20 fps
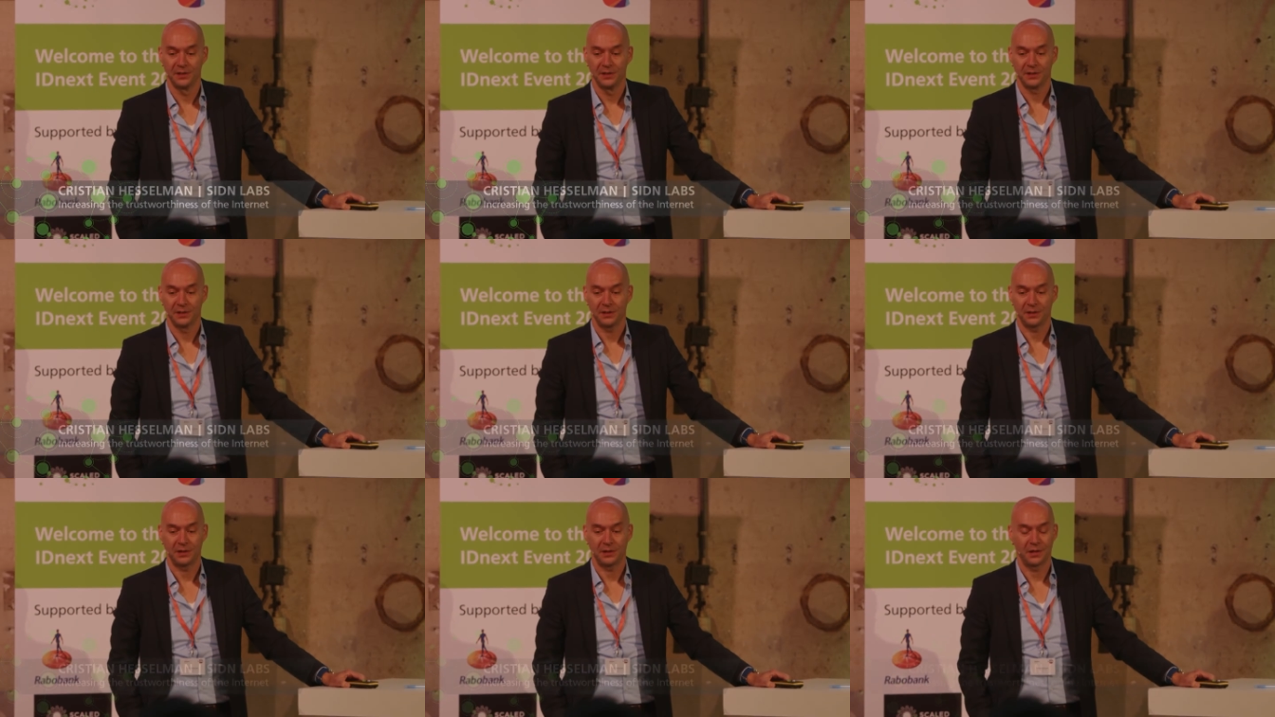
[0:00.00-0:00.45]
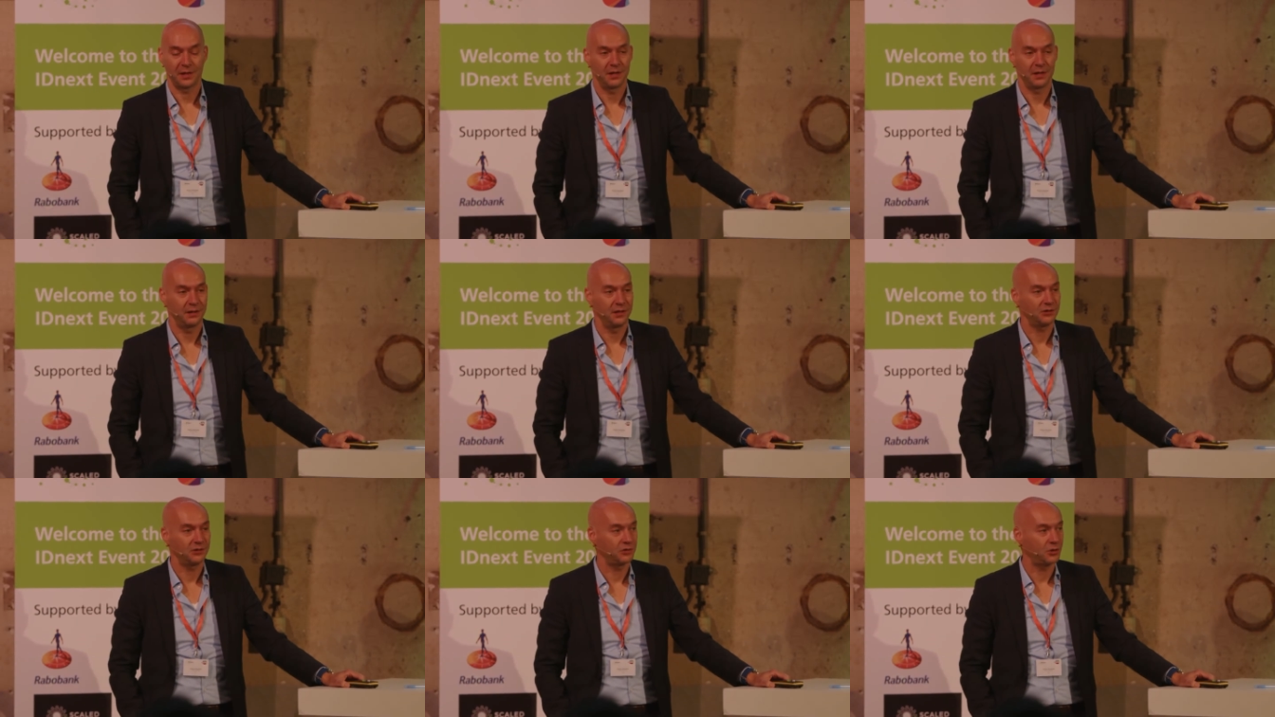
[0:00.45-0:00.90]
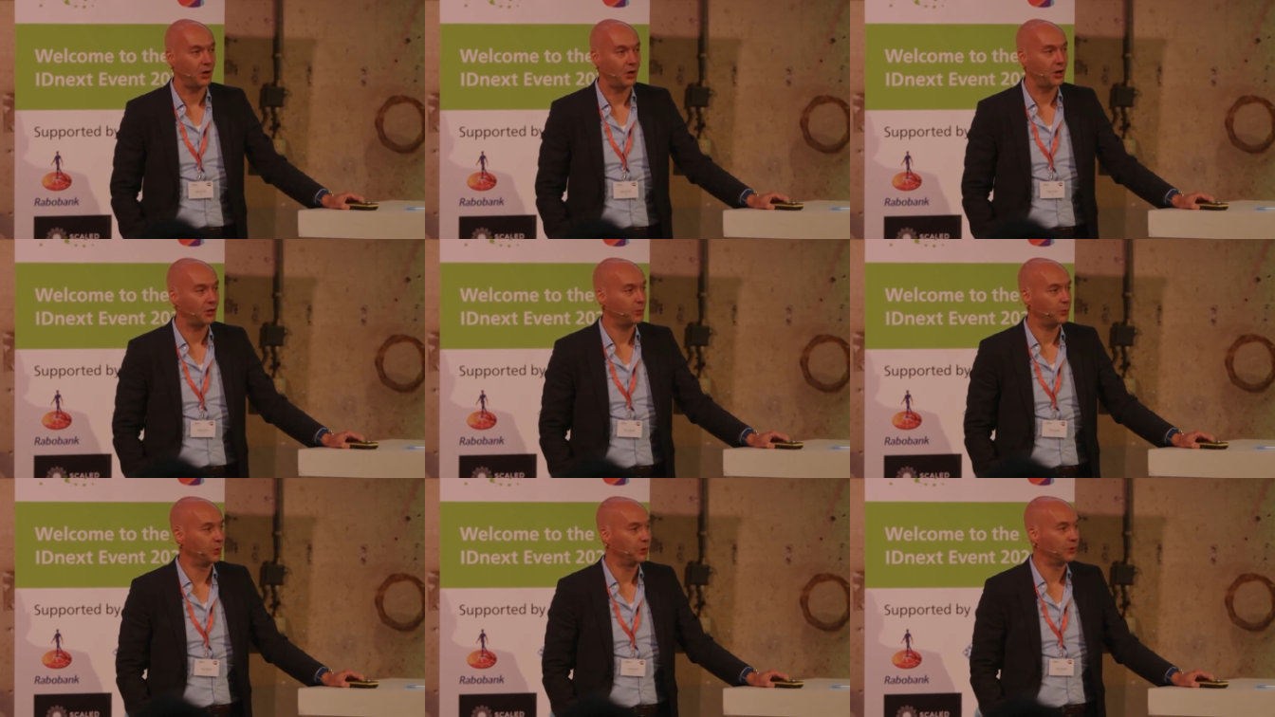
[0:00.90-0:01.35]
And this talk
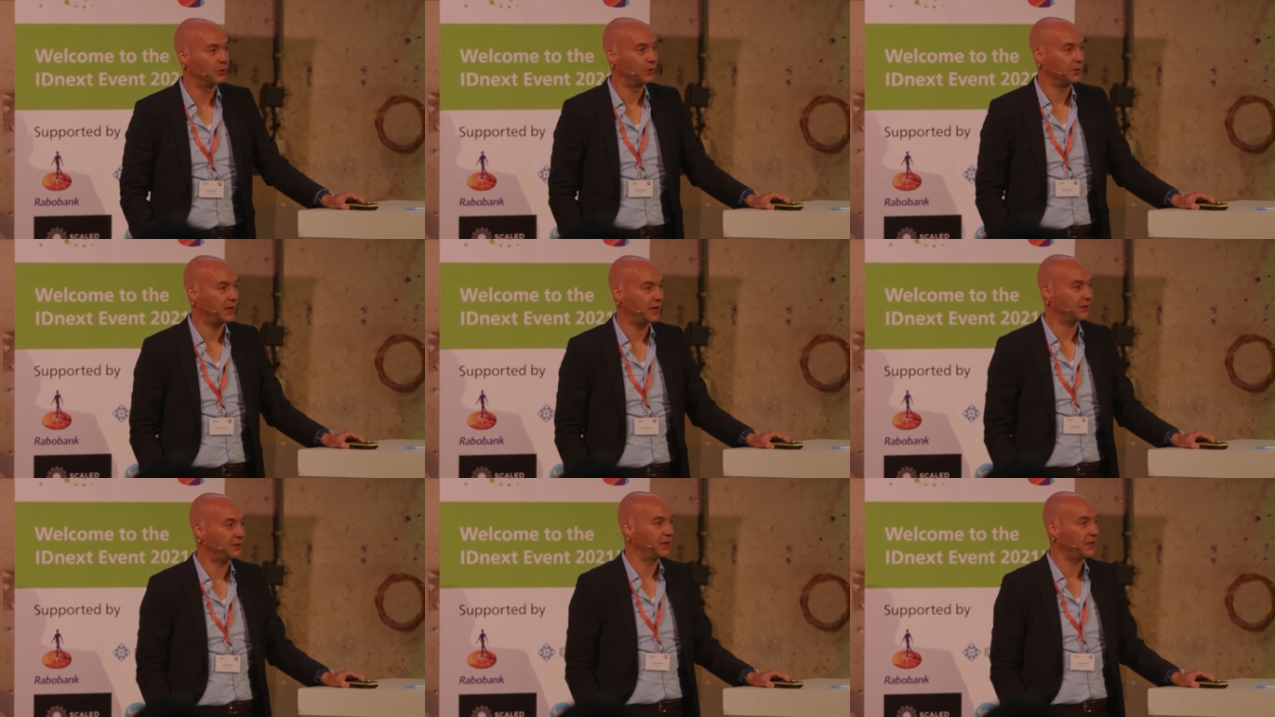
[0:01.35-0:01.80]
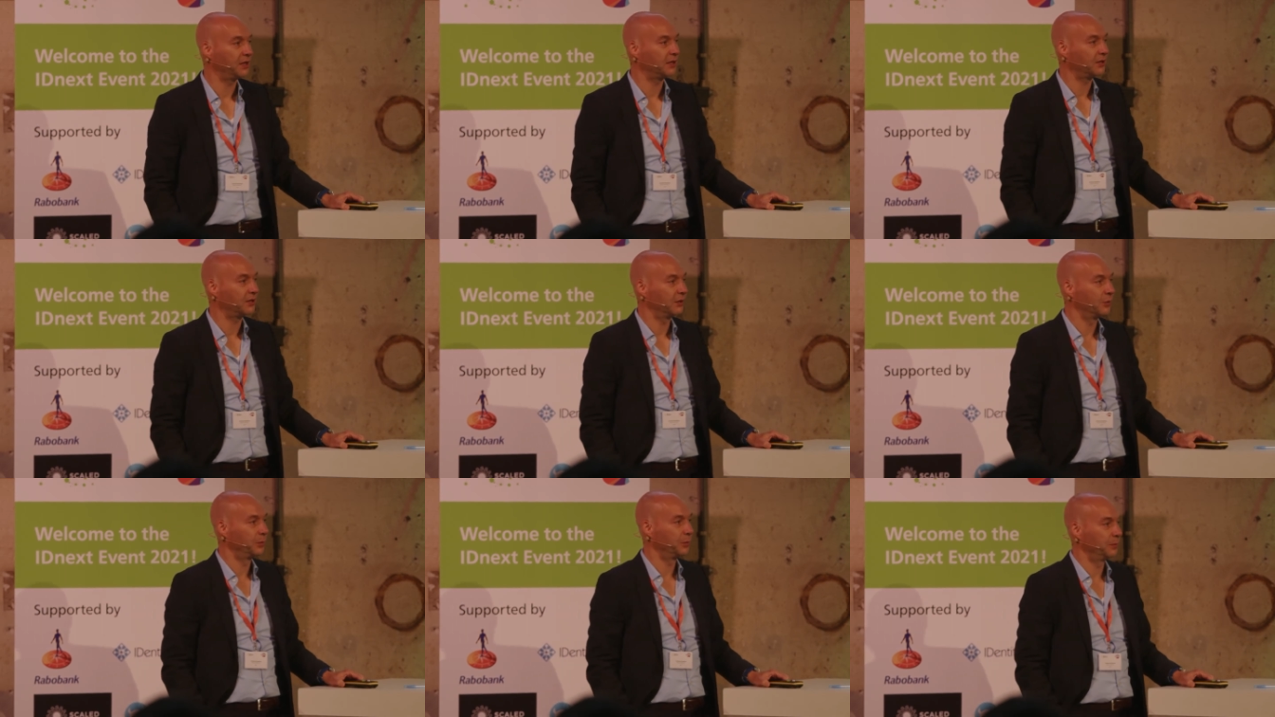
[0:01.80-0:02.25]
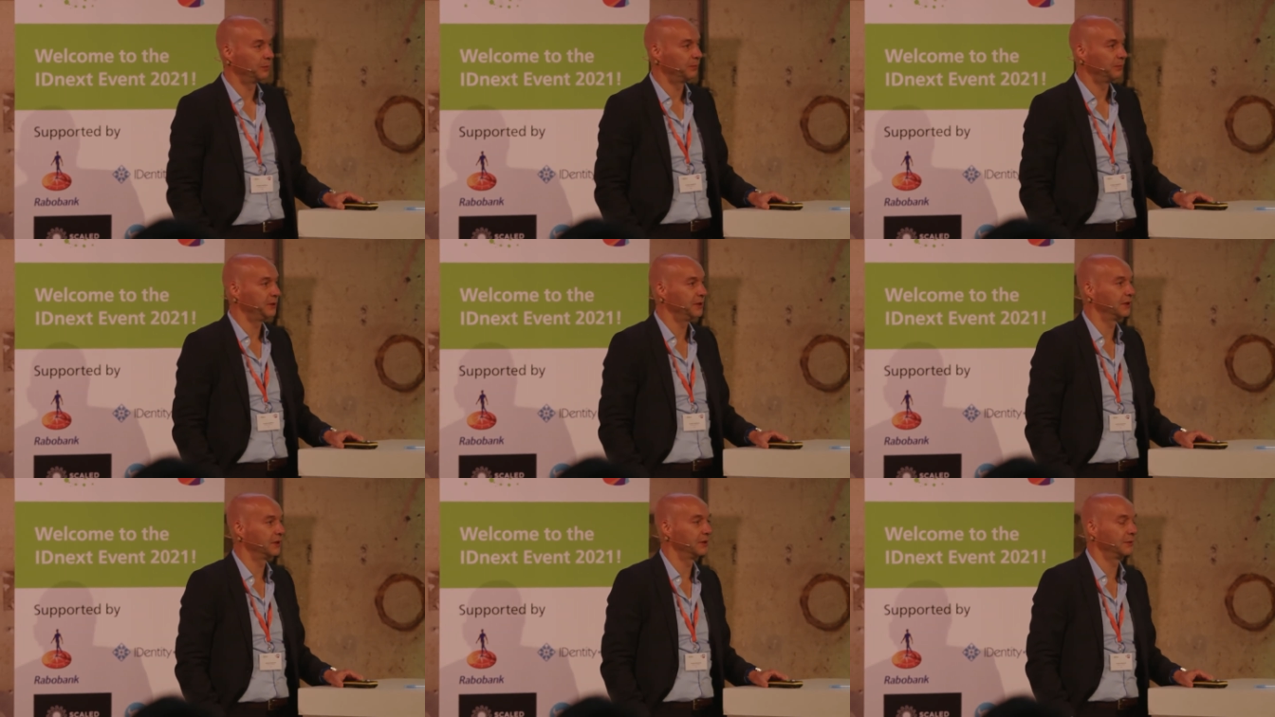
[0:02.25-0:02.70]
will, I think, will be
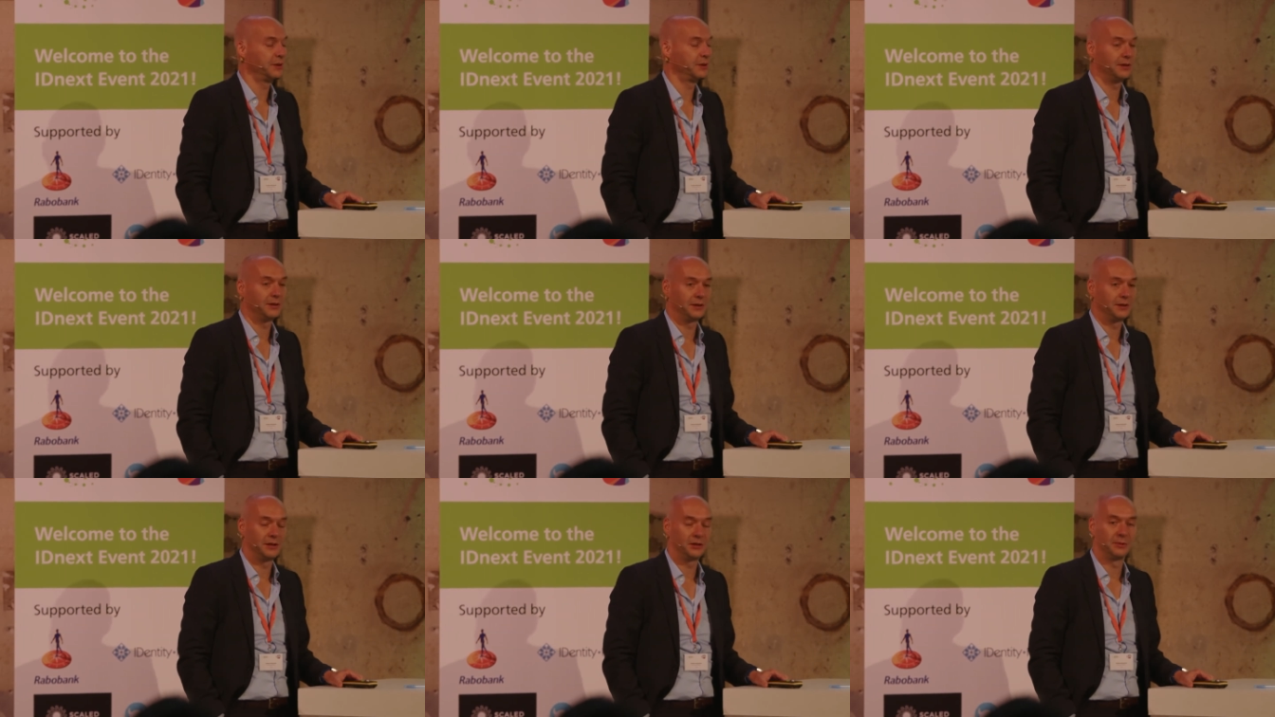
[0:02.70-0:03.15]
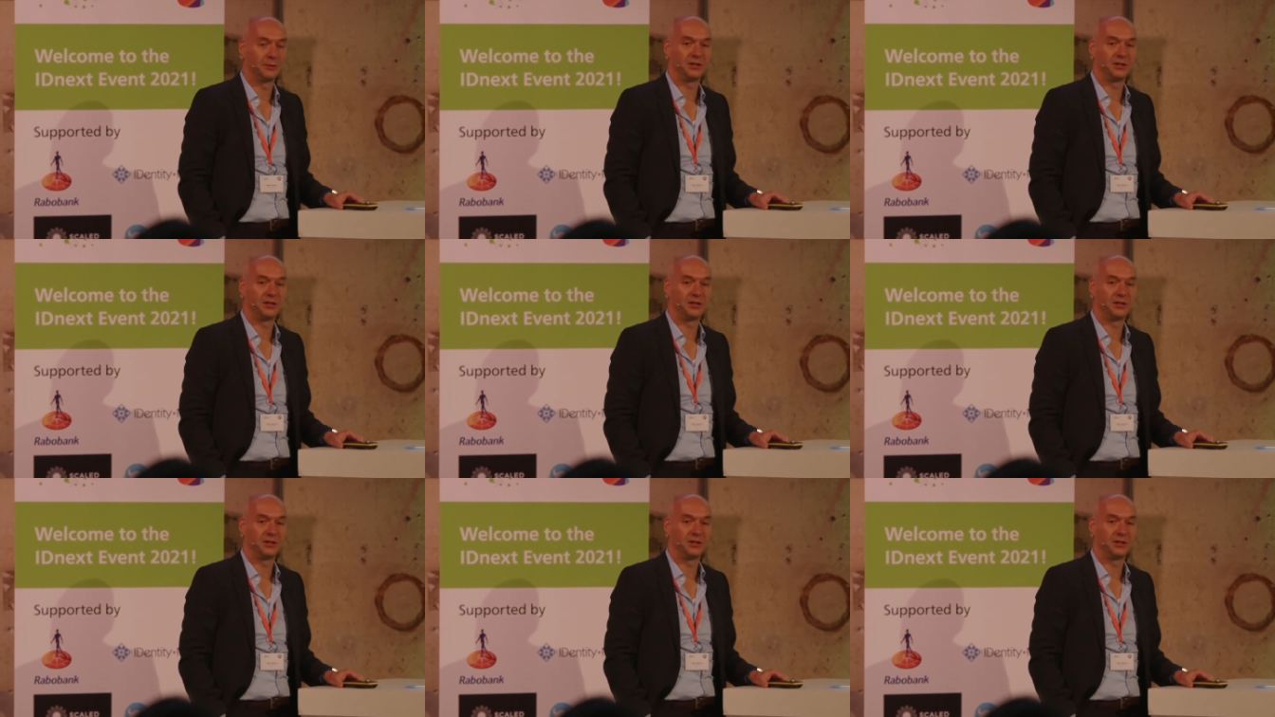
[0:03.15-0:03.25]
a little bit